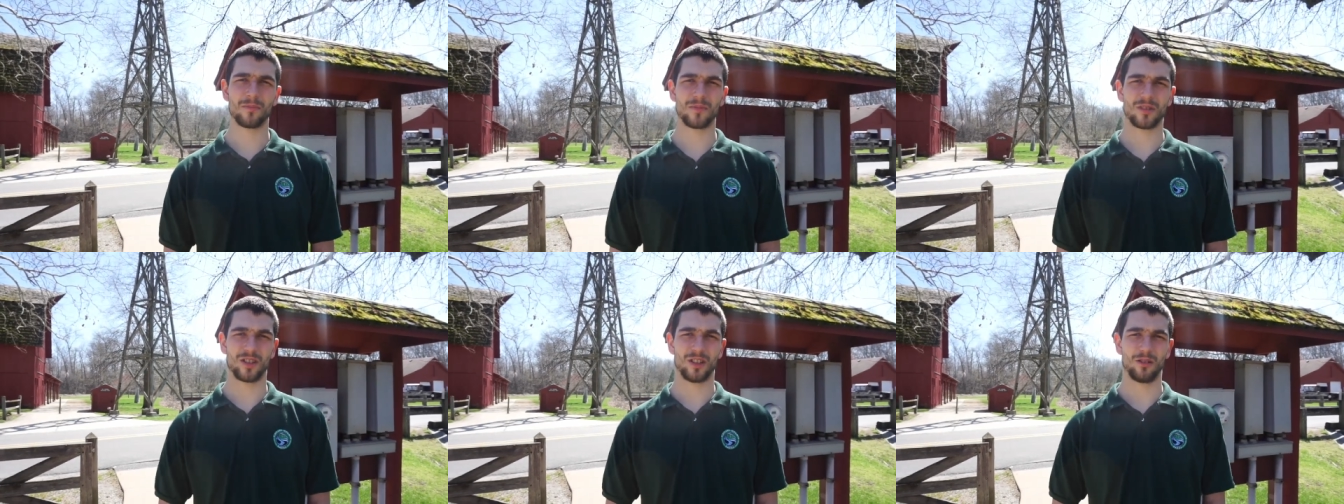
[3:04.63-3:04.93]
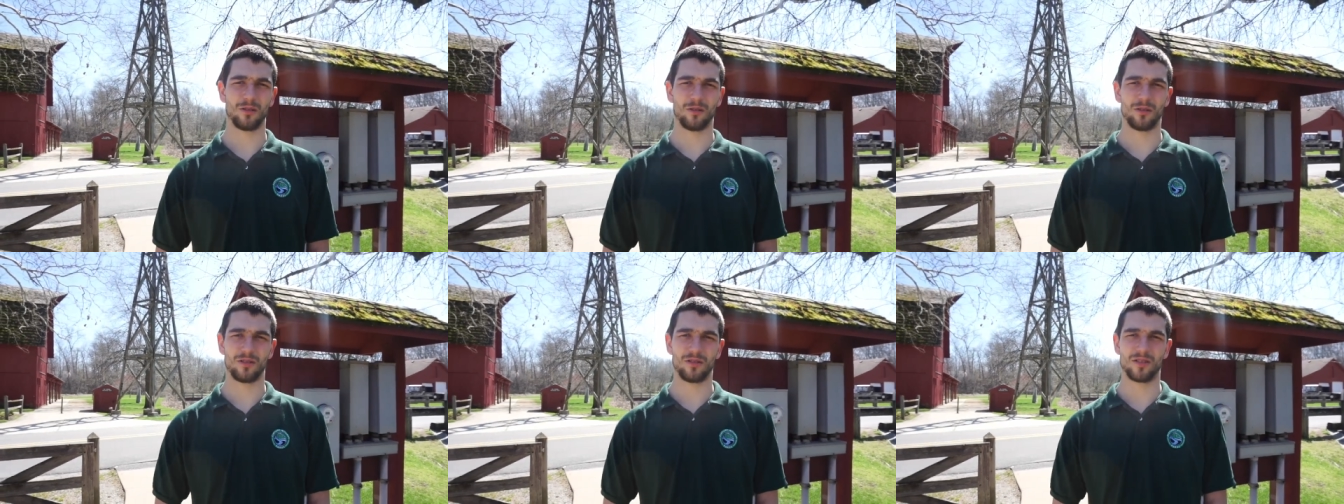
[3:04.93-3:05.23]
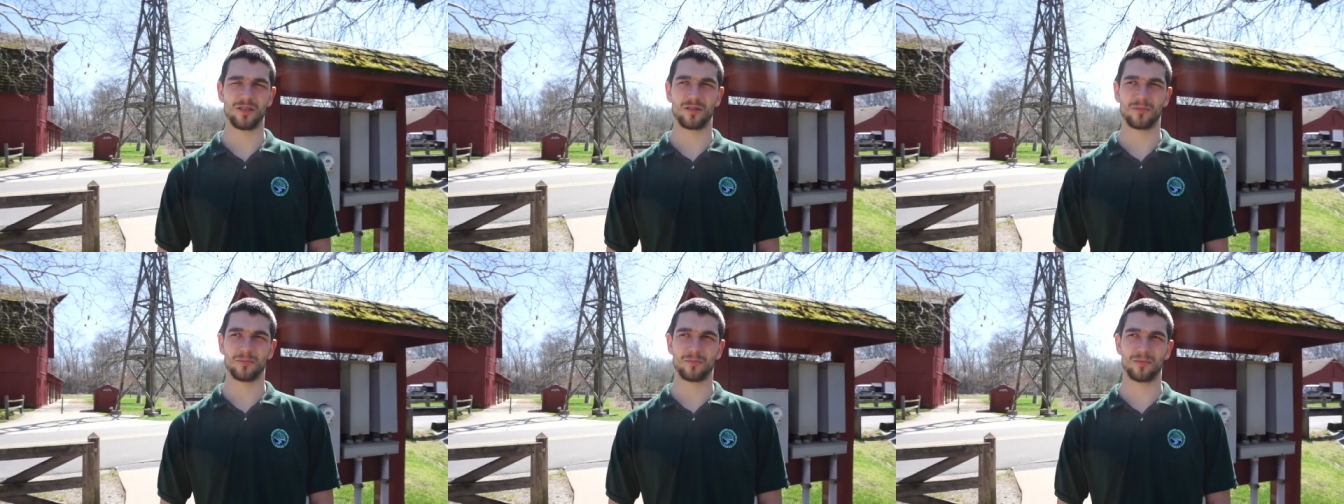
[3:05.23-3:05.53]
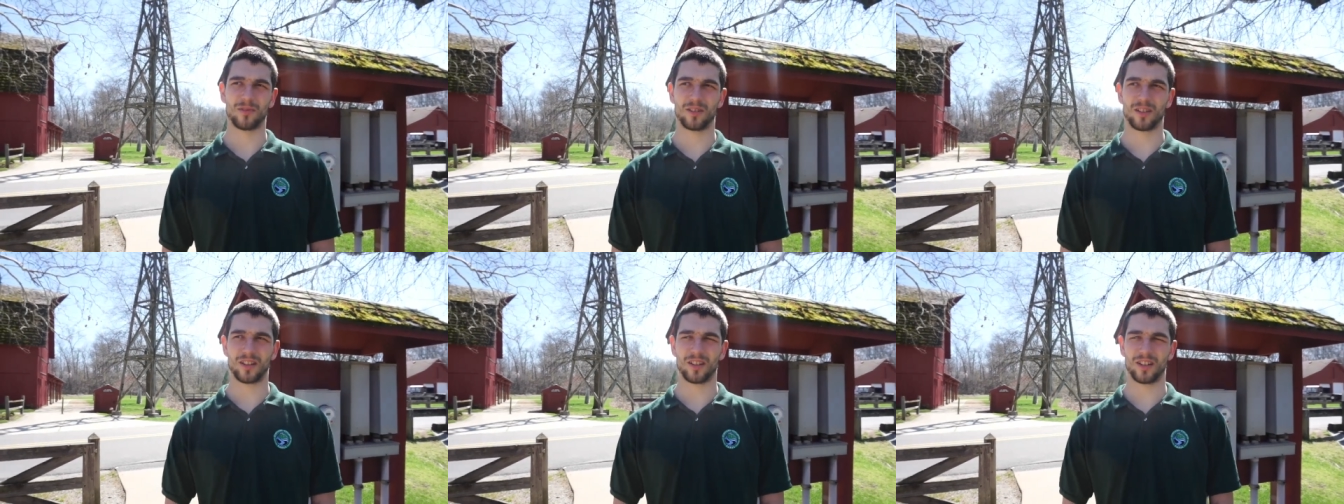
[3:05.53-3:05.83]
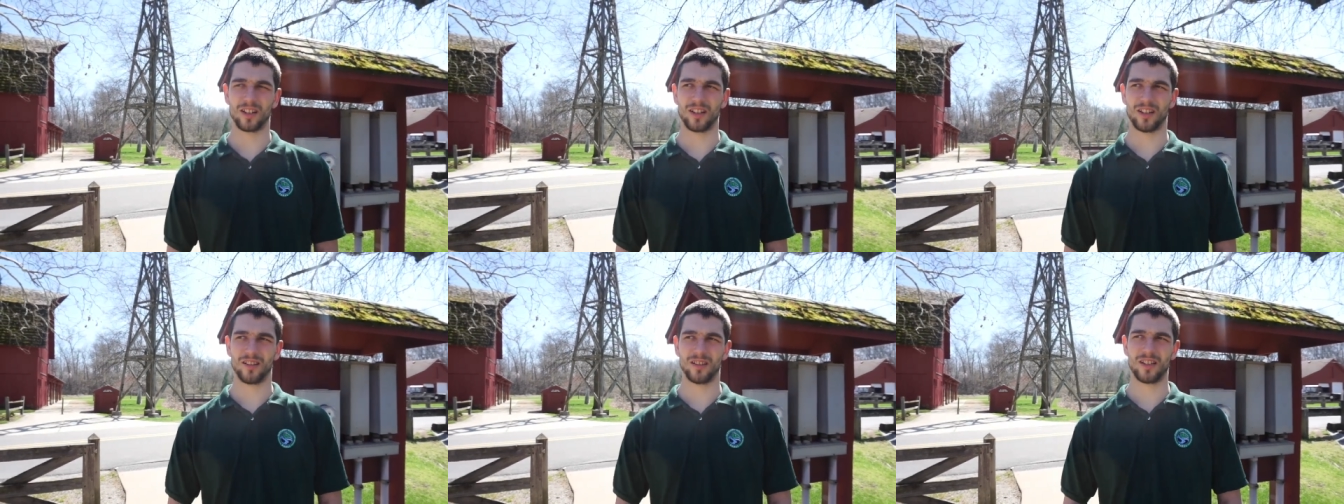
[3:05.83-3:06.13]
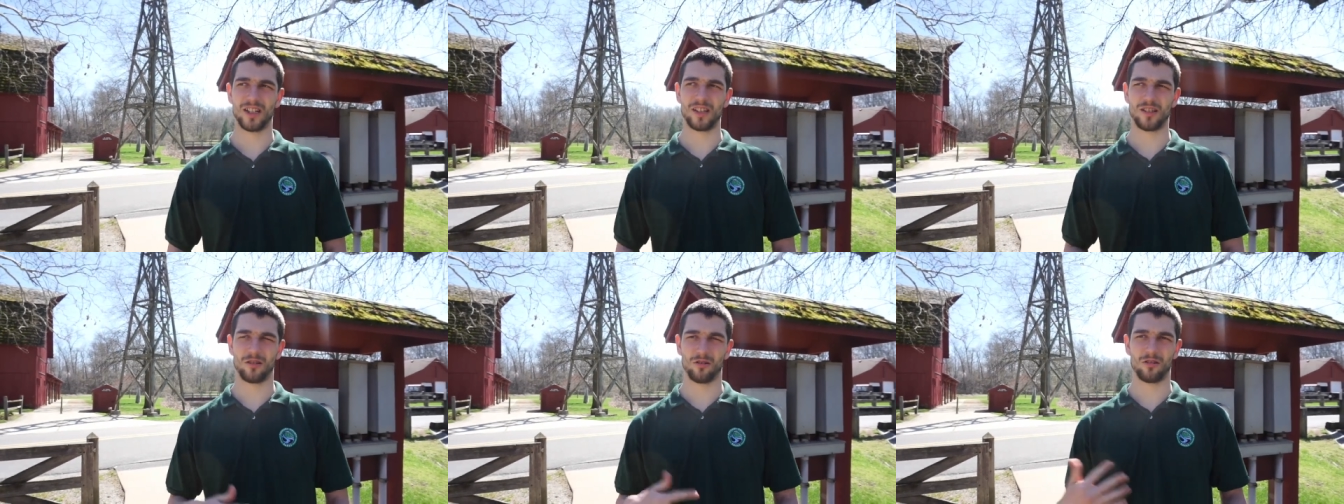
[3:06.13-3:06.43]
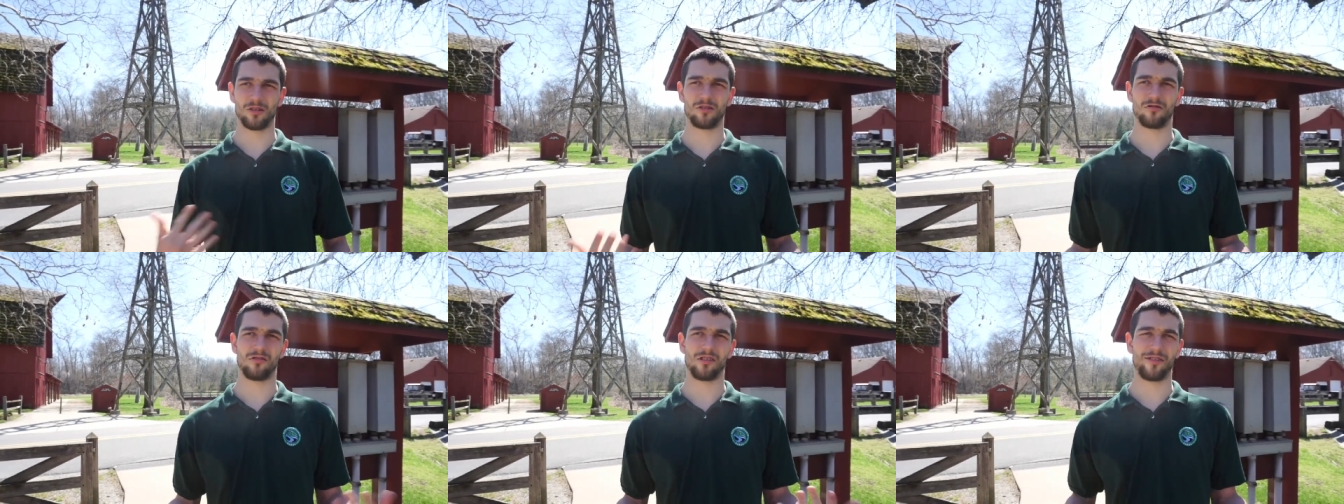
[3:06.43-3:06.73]
So it was
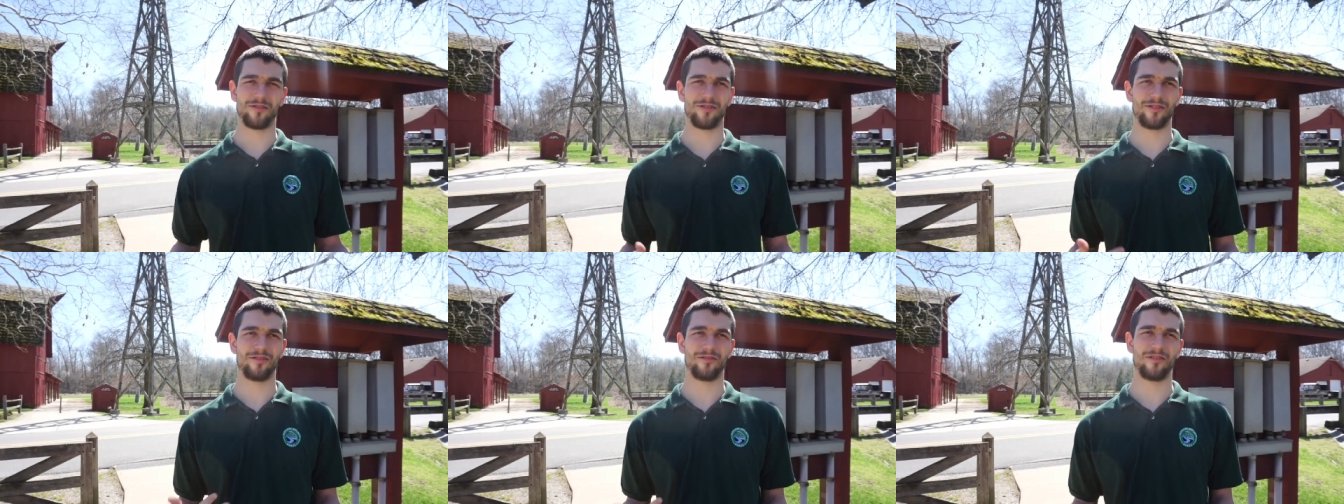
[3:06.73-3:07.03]
continuously